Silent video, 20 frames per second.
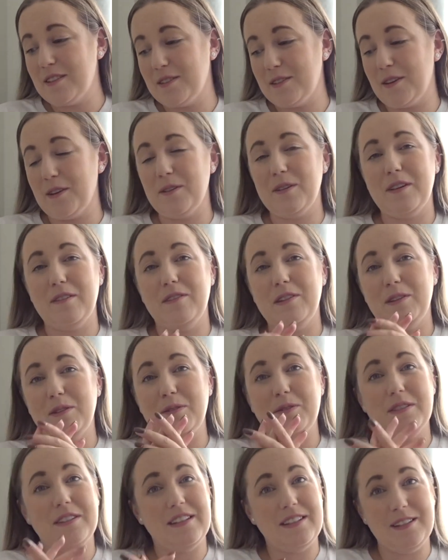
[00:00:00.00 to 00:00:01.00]
So if
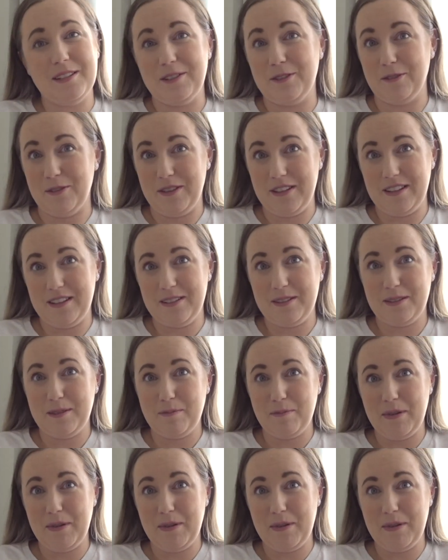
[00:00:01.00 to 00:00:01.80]
you did enjoy this,